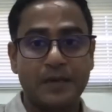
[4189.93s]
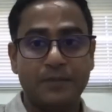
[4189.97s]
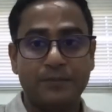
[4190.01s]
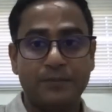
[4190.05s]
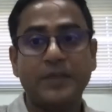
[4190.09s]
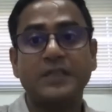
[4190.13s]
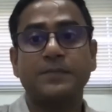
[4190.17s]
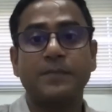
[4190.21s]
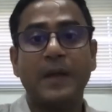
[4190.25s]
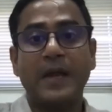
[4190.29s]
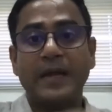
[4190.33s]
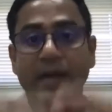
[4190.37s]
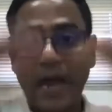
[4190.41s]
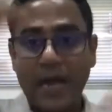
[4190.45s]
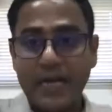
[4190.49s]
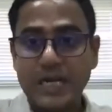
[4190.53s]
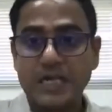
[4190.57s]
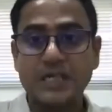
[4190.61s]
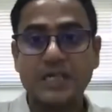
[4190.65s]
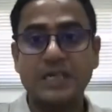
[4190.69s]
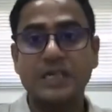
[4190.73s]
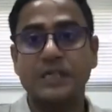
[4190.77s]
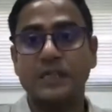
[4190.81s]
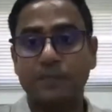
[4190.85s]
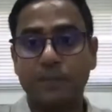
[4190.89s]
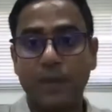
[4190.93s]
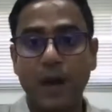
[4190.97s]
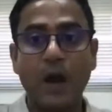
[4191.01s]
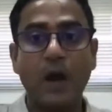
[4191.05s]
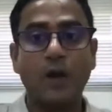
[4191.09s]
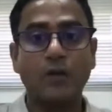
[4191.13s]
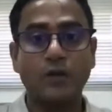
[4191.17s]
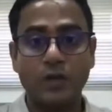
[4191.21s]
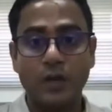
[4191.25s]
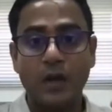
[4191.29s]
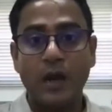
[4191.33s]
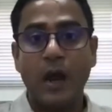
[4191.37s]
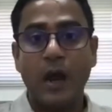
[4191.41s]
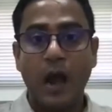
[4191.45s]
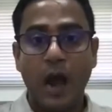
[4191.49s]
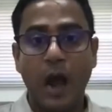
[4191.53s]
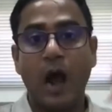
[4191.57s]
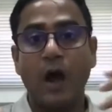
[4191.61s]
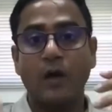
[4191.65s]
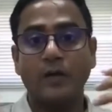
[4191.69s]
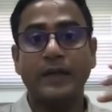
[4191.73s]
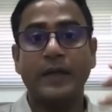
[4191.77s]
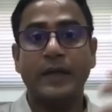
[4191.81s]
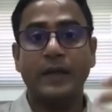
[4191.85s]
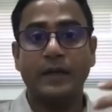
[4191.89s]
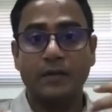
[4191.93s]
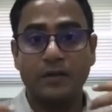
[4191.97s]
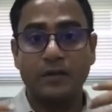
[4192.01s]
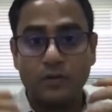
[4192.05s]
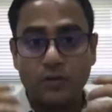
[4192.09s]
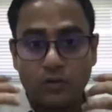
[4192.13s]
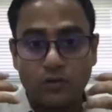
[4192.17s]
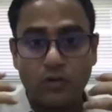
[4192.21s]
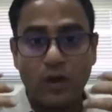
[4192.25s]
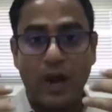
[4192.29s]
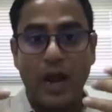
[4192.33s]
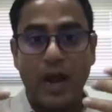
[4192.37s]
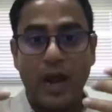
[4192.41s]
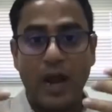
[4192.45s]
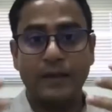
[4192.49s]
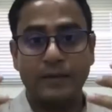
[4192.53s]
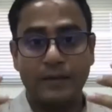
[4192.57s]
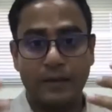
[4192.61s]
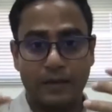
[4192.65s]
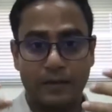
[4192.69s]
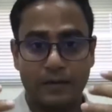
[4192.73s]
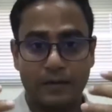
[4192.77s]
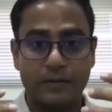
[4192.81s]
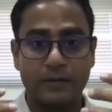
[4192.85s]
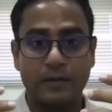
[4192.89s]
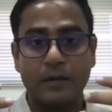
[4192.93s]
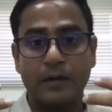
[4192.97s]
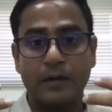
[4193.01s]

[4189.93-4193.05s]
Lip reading: because my narration is about how they try their